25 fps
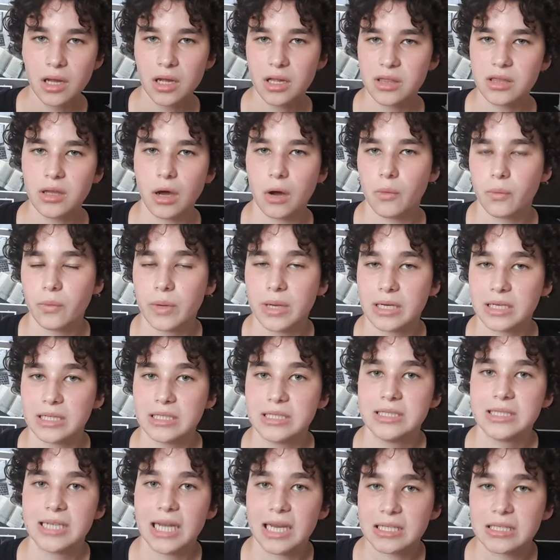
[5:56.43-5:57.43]
not really
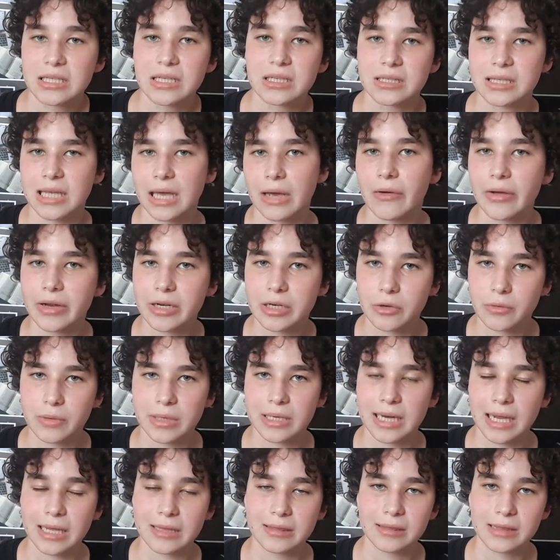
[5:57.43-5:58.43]
necessary to
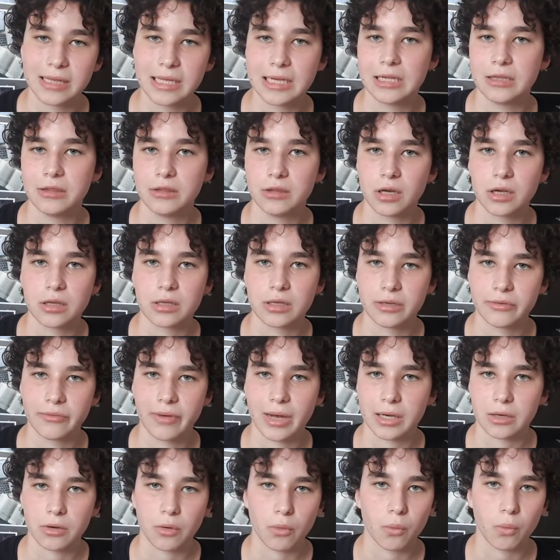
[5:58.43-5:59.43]
read anything in Dutch if
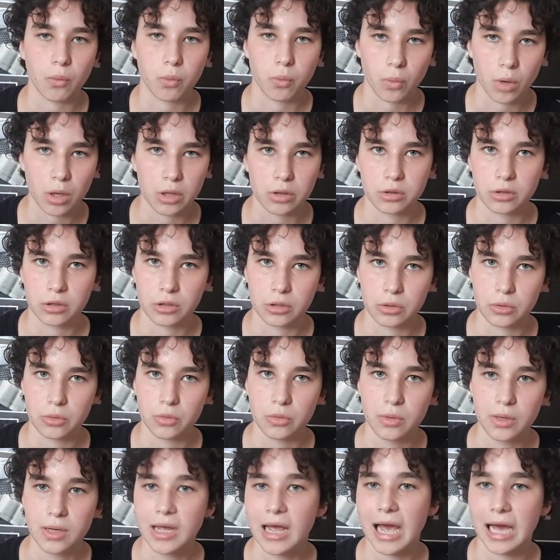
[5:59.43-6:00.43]
I don't want to,